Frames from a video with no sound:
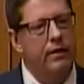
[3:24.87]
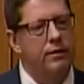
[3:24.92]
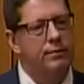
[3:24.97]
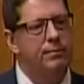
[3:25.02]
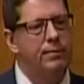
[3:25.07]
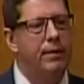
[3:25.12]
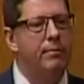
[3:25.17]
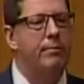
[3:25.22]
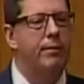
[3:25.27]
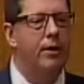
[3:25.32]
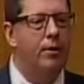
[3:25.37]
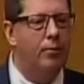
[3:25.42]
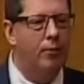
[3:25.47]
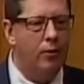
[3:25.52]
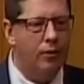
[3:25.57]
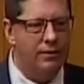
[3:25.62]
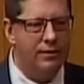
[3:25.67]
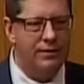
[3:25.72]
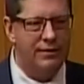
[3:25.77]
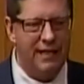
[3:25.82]
there's been
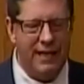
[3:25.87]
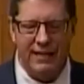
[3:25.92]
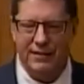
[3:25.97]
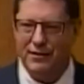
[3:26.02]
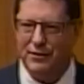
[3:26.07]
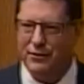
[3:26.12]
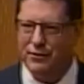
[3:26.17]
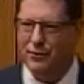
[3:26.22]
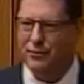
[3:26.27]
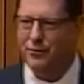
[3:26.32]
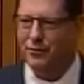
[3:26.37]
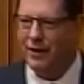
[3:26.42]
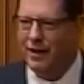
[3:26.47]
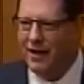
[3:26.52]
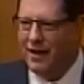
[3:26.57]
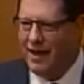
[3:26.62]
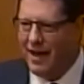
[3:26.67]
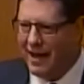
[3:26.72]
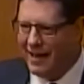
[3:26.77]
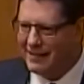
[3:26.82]
billboards in Saskatoon
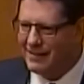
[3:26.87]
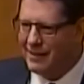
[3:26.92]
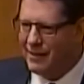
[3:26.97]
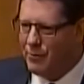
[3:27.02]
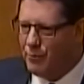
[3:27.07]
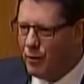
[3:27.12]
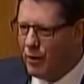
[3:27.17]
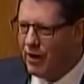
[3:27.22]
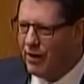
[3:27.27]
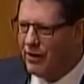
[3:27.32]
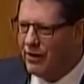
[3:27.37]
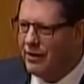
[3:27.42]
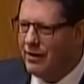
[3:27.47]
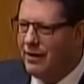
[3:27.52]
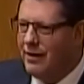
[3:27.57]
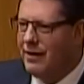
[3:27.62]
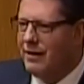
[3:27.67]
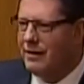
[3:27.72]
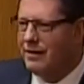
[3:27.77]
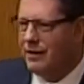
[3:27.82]
asking
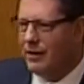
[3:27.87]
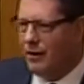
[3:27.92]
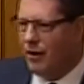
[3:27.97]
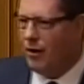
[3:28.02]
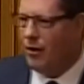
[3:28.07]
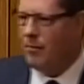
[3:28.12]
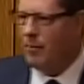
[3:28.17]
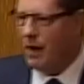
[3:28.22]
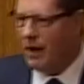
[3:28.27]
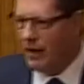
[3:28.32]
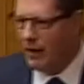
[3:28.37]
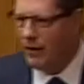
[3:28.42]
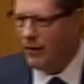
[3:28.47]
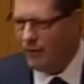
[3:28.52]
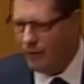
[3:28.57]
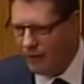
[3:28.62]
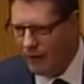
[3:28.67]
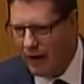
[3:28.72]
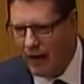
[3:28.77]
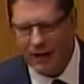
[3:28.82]
where did all the money
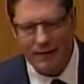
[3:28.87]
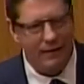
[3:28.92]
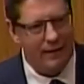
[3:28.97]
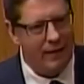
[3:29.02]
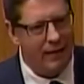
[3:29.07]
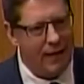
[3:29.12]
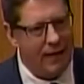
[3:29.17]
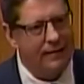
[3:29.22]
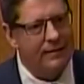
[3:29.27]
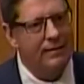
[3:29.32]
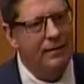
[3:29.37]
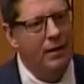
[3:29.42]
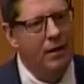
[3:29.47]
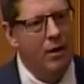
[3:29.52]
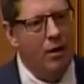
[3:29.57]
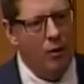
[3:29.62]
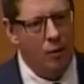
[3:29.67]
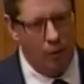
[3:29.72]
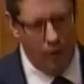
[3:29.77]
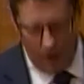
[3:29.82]
go, asking us
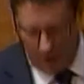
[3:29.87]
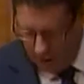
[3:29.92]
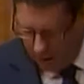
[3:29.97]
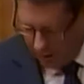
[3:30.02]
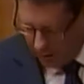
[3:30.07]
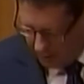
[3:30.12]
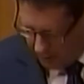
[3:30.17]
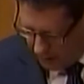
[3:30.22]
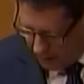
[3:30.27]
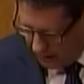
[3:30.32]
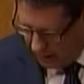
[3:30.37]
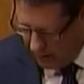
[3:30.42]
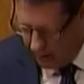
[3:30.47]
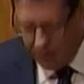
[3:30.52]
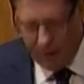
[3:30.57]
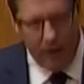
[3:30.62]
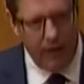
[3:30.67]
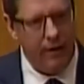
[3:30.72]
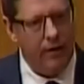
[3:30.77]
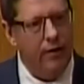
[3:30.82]
where did all the money
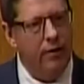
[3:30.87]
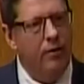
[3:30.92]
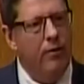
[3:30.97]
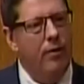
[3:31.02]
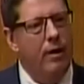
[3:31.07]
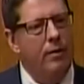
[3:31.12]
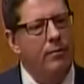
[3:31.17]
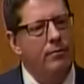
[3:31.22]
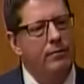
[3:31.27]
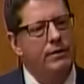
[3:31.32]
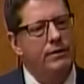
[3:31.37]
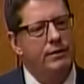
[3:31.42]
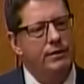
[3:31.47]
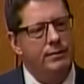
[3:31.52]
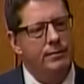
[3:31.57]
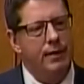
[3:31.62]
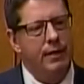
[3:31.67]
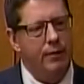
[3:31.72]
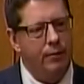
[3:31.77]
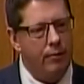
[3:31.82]
go, and you know what,
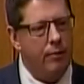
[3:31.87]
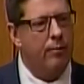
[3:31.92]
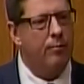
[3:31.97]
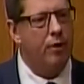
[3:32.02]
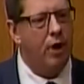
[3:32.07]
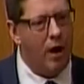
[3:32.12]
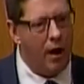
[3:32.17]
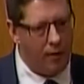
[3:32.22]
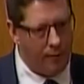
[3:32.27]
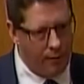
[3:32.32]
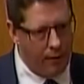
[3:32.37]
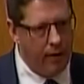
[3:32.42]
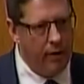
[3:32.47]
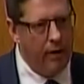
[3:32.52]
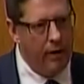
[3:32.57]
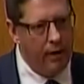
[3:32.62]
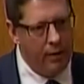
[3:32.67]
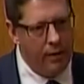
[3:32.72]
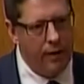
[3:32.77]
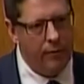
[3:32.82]
Mr. Speaker, we're proud
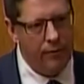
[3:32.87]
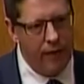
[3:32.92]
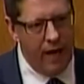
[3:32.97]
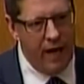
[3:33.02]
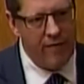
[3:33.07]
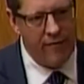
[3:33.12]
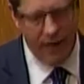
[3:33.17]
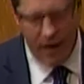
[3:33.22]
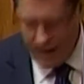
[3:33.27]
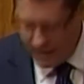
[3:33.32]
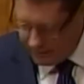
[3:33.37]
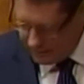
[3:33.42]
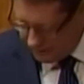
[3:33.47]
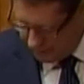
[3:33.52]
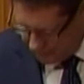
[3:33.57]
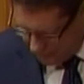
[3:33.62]
that we have an answer